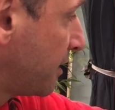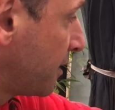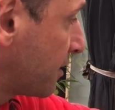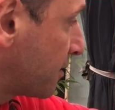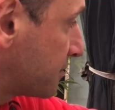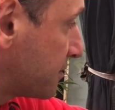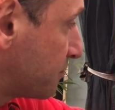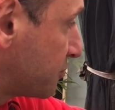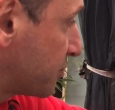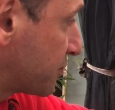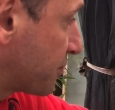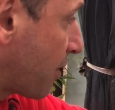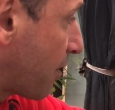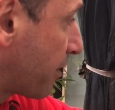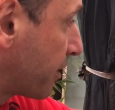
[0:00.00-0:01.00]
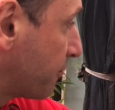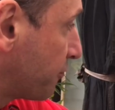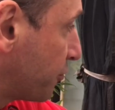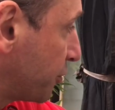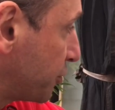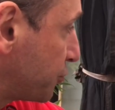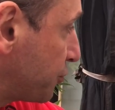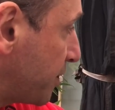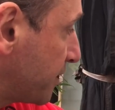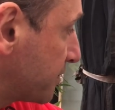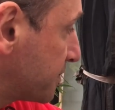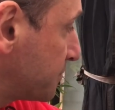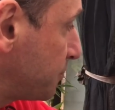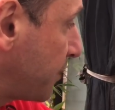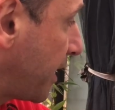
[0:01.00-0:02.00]
because I'm just growing them for the
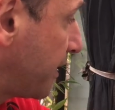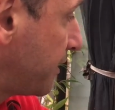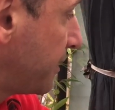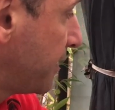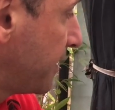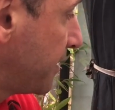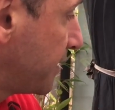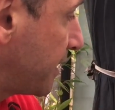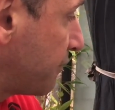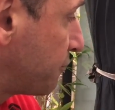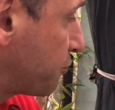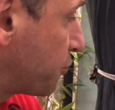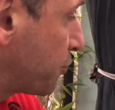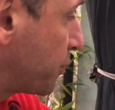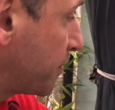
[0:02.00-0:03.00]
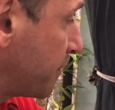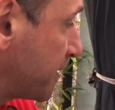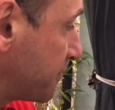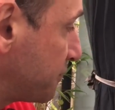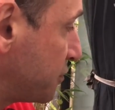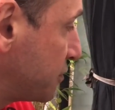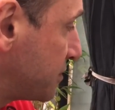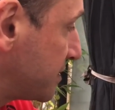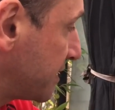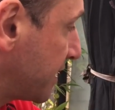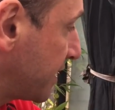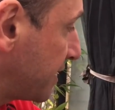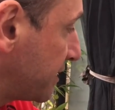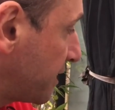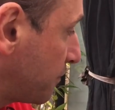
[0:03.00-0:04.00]
trunks, but they've pretty much fused
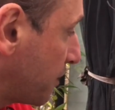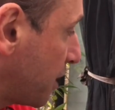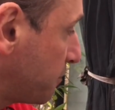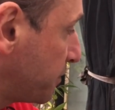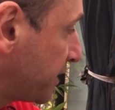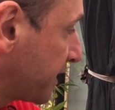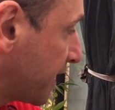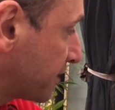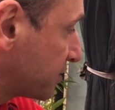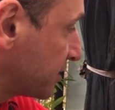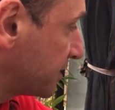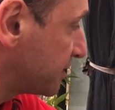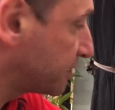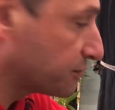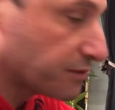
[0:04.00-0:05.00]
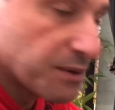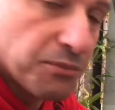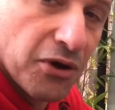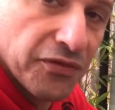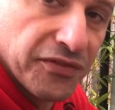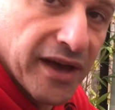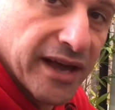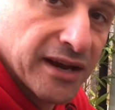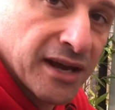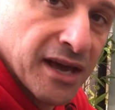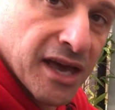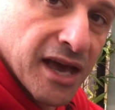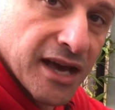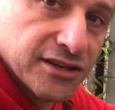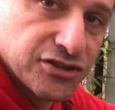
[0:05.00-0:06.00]
together. Now I'm hoping actually to repot that
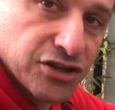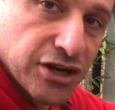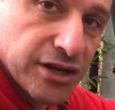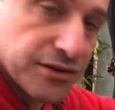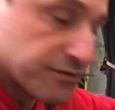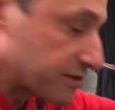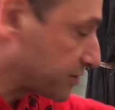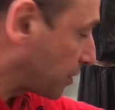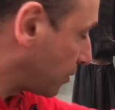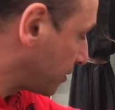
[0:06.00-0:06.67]
and show you the result